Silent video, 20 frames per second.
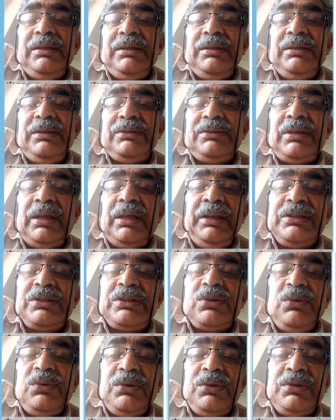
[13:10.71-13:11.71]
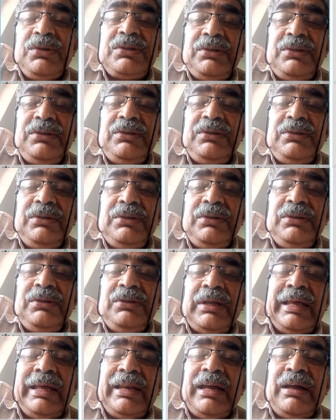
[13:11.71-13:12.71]
Chinese schools
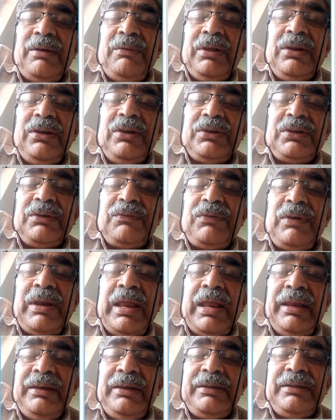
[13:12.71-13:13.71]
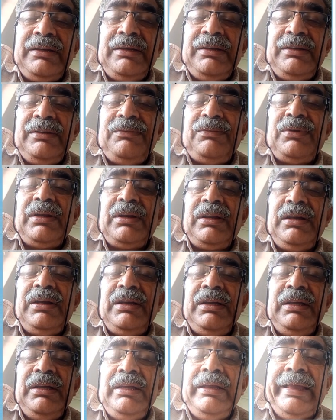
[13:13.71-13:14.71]
are having lot of land for
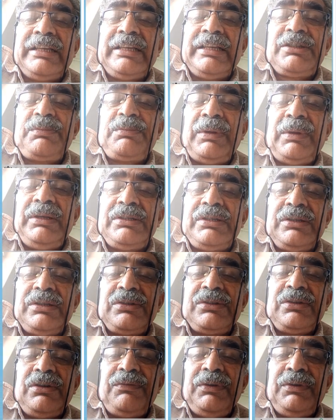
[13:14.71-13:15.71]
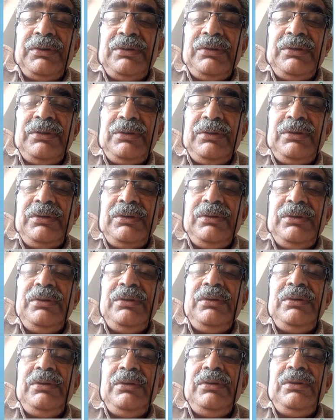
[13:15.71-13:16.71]
expenses of it.
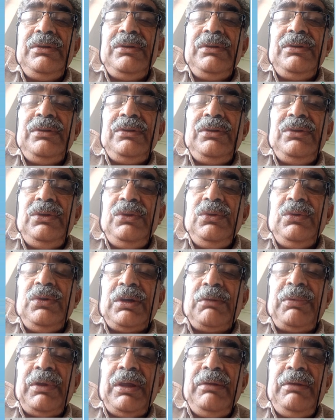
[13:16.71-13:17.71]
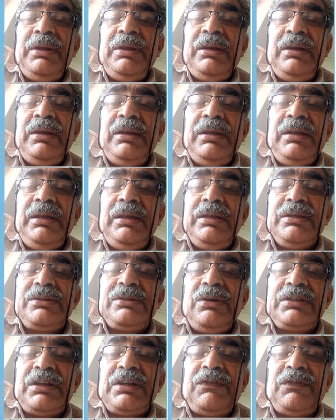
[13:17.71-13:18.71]
Your payment is
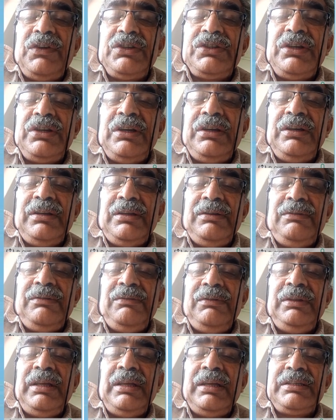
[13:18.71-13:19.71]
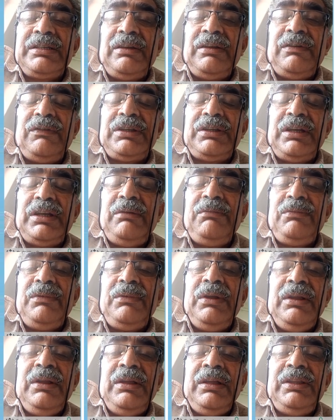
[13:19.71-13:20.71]
not sufficient. With that
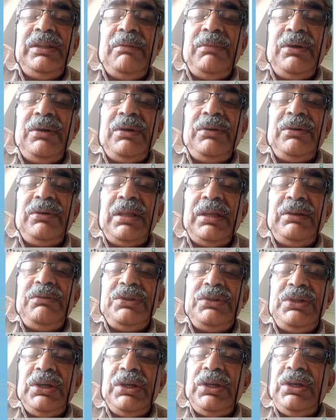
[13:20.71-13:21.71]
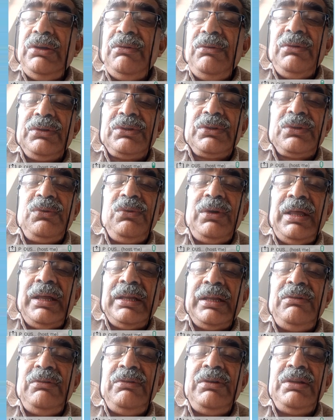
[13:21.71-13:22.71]
same, the amount that which you give, school
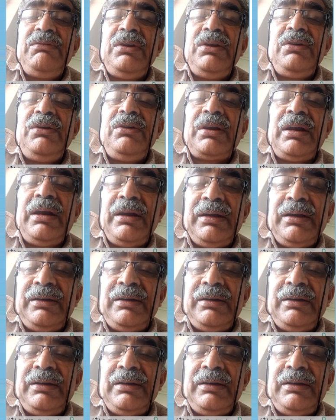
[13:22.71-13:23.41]
activity will not run.